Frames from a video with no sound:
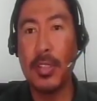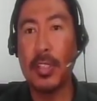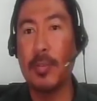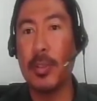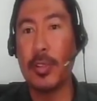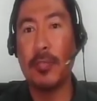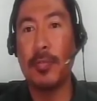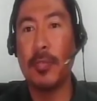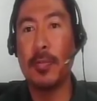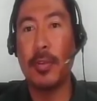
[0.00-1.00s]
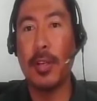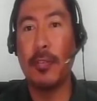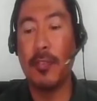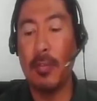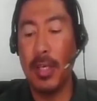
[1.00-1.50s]
the exposure of puff to their
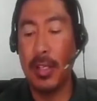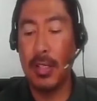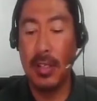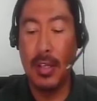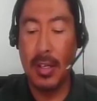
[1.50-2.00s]
family